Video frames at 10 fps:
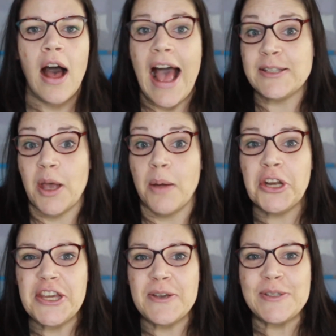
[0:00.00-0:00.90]
as I'm
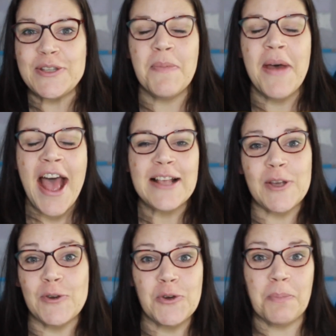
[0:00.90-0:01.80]
going to use them,
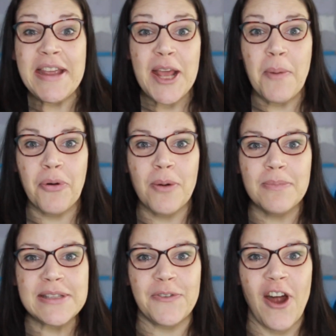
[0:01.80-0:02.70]
social media
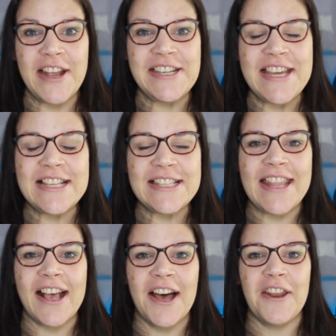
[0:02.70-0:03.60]
prompts for ideas and
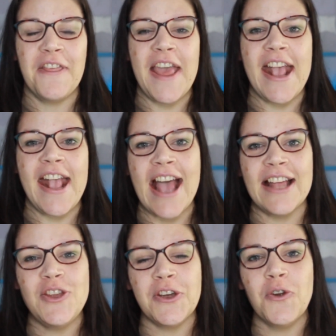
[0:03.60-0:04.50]
that kind of thing.
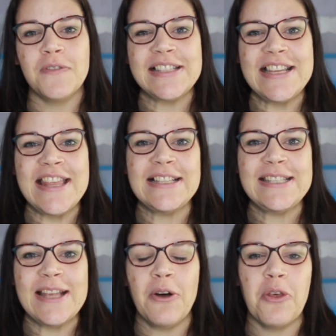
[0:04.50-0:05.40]
And you can obviously then
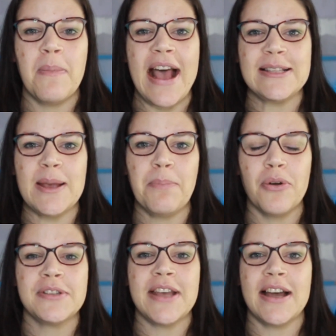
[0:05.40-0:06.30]
sell them as a
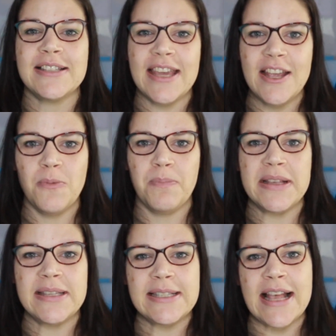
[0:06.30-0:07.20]
product in your
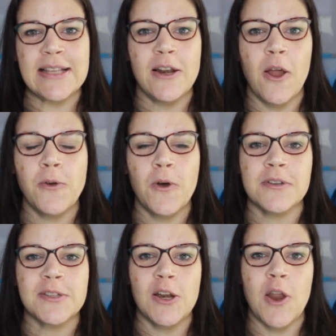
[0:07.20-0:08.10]
business as a low
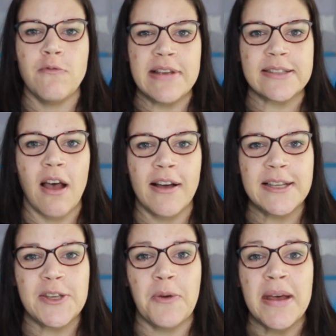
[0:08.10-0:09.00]
cost, low risk
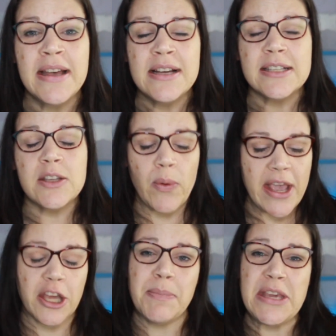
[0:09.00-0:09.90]
item. So we are
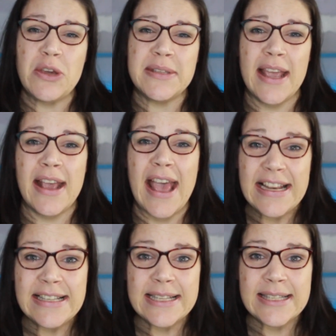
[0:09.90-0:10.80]
going to be using
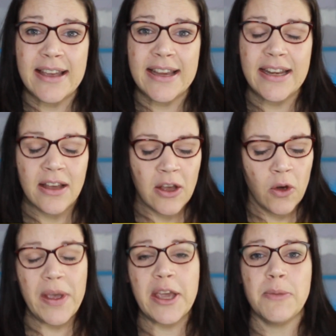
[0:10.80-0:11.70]
InDesign,
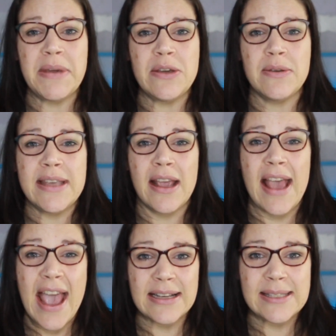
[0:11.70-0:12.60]
we're going to be using
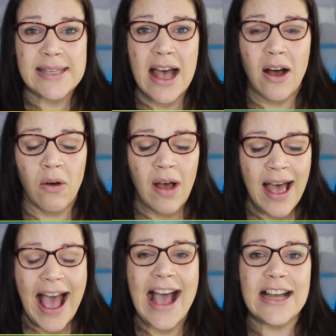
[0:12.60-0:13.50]
Excel,
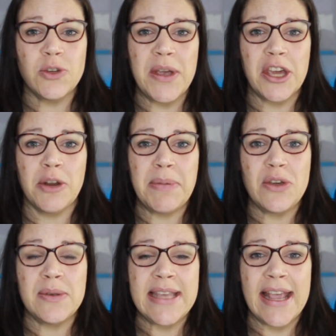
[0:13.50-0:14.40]
and we're going to be
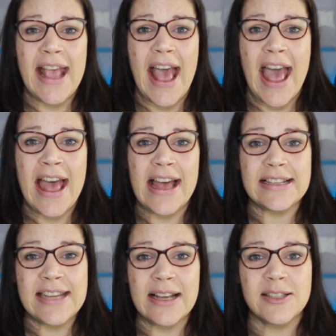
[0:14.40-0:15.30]
using a
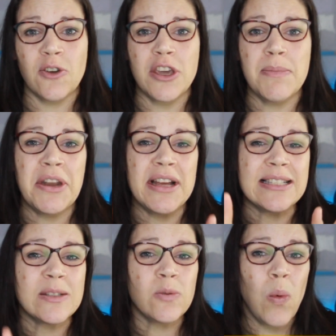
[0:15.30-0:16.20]
text document,
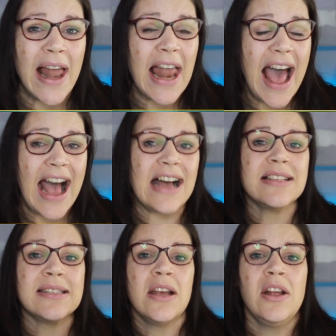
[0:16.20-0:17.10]
as well
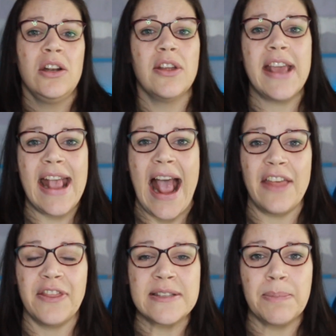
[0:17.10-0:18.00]
as looking
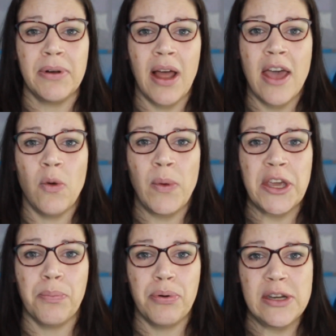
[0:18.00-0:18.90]
at the supplier that we're
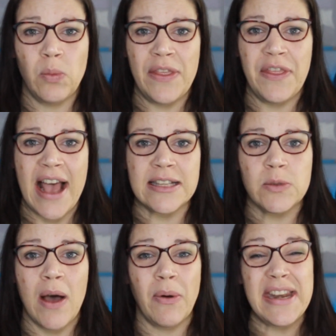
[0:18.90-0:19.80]
going to print with
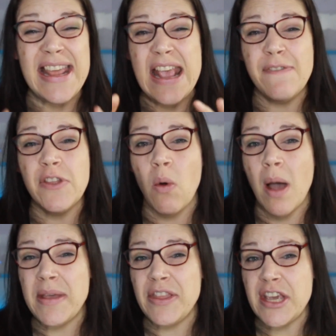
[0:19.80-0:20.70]
as well. And even though
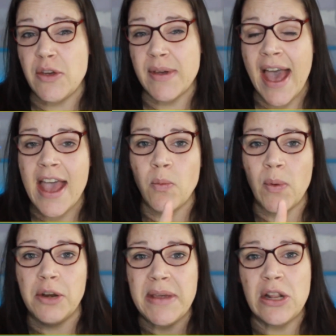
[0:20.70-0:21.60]
I'm in the UK, we're
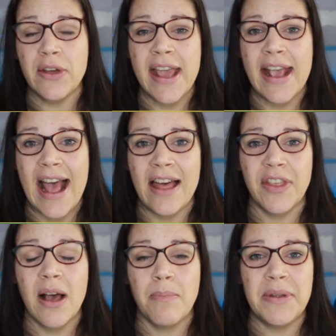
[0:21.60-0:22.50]
going to be looking at
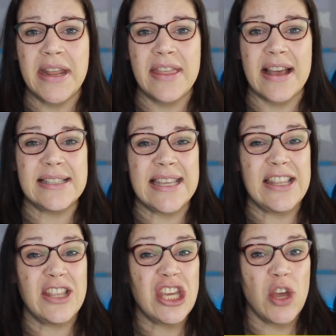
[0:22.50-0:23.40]
the company that is
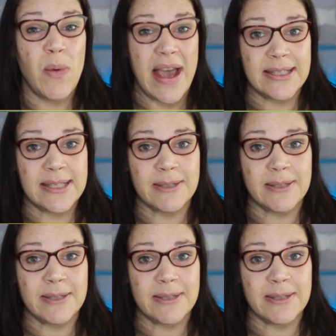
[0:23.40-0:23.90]
in the US.